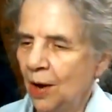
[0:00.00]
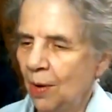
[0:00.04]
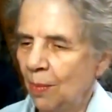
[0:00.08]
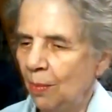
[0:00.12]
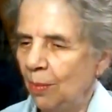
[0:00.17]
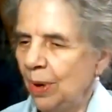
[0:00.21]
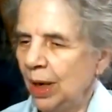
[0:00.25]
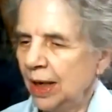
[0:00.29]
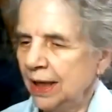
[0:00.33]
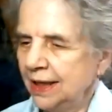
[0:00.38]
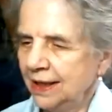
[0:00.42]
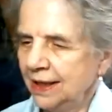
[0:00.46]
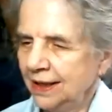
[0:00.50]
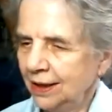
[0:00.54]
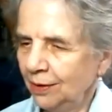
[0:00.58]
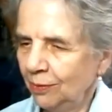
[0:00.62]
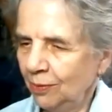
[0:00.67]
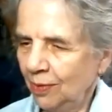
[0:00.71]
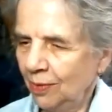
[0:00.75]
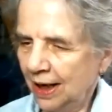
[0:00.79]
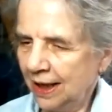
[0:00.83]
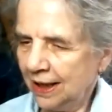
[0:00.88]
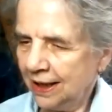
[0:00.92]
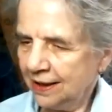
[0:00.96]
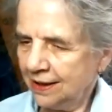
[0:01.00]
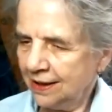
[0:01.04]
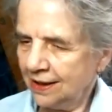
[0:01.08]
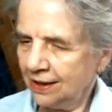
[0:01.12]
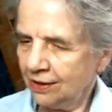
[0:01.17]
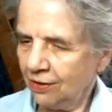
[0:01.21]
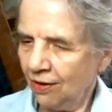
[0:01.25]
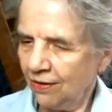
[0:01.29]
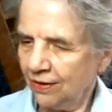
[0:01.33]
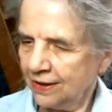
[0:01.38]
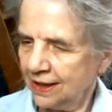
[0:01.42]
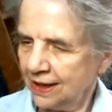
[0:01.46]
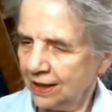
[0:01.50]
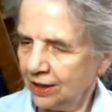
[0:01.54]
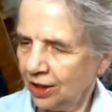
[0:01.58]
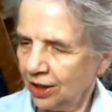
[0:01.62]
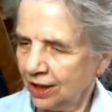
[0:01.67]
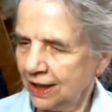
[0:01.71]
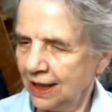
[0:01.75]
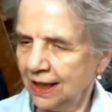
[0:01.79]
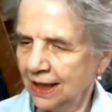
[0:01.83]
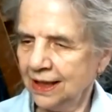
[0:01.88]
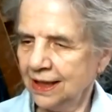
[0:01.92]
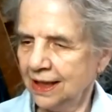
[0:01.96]
but the way it's
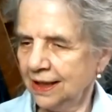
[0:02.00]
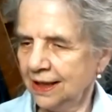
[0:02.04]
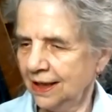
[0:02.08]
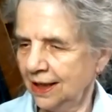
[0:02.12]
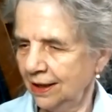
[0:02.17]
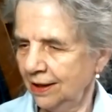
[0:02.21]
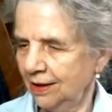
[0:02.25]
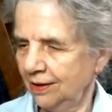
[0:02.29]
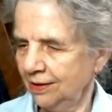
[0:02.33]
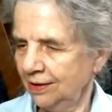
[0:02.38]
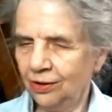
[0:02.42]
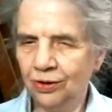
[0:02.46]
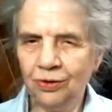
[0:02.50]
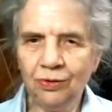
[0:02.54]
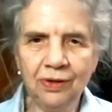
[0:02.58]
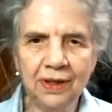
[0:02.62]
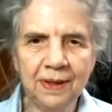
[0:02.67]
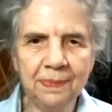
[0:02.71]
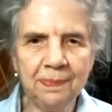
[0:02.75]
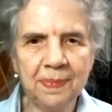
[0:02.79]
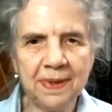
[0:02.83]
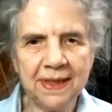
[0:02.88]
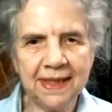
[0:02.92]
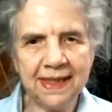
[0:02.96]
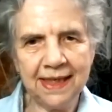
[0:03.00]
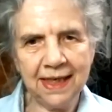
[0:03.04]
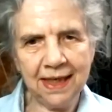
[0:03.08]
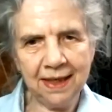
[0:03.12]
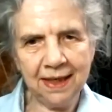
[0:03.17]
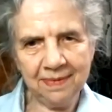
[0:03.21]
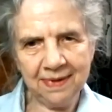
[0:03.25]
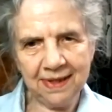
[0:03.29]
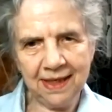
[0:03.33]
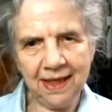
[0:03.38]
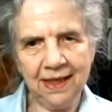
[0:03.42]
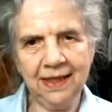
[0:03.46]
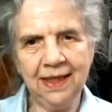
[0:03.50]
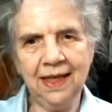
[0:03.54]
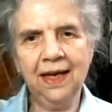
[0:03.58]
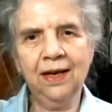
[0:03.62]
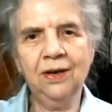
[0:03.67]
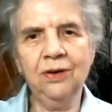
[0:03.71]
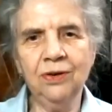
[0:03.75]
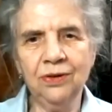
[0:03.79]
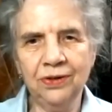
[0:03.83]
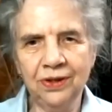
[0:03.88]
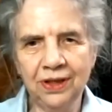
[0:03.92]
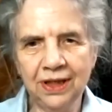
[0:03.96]
constructed, the tulip seems like they're
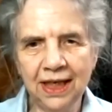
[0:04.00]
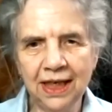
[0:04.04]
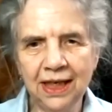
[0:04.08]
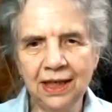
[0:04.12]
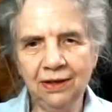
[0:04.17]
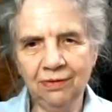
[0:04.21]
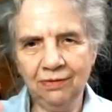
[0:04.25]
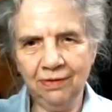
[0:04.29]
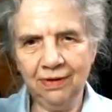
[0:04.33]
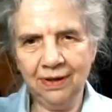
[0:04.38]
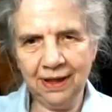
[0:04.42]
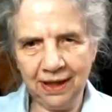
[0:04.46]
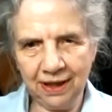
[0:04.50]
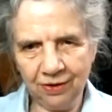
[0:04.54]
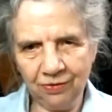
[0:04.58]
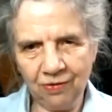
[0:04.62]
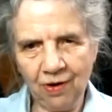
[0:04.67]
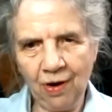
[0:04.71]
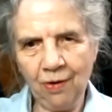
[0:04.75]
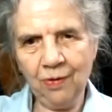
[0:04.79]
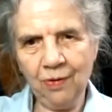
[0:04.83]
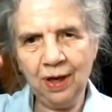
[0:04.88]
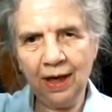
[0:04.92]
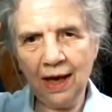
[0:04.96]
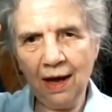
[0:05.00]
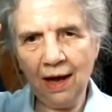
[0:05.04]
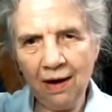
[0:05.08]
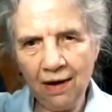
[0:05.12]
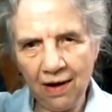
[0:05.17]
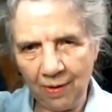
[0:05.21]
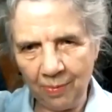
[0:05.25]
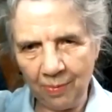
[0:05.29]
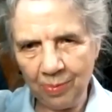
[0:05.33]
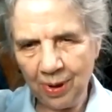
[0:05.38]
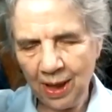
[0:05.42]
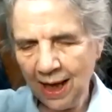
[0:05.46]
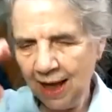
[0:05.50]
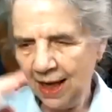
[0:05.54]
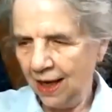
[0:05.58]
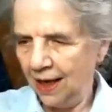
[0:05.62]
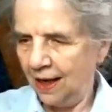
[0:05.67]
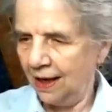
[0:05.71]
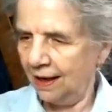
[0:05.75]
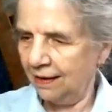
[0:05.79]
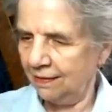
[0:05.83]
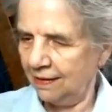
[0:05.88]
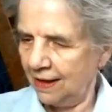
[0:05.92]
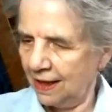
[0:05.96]
continually growing up.
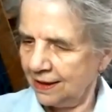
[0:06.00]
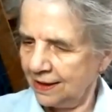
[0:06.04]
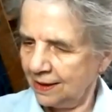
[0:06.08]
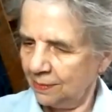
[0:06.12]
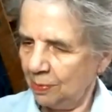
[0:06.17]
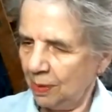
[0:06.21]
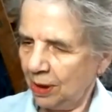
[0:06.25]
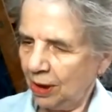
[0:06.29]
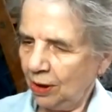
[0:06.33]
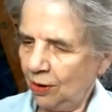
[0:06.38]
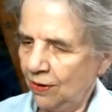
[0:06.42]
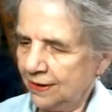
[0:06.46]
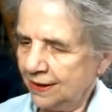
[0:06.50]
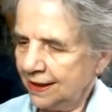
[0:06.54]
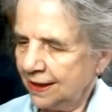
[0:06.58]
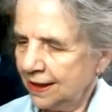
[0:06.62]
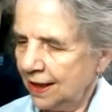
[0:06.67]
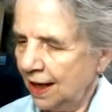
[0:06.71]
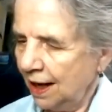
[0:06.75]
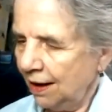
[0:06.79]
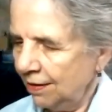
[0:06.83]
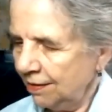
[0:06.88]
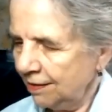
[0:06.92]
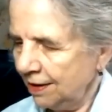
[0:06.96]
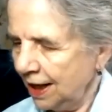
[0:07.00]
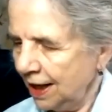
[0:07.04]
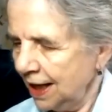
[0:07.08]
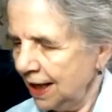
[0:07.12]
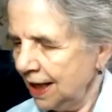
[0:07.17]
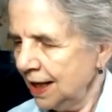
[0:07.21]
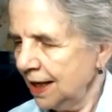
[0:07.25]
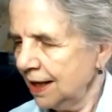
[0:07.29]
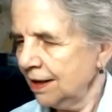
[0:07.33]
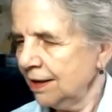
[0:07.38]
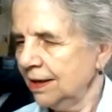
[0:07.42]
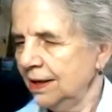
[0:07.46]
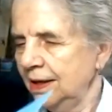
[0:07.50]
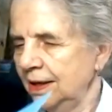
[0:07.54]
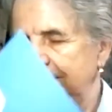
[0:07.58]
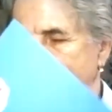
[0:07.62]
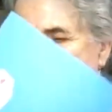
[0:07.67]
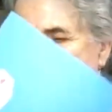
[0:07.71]
And that's because down here,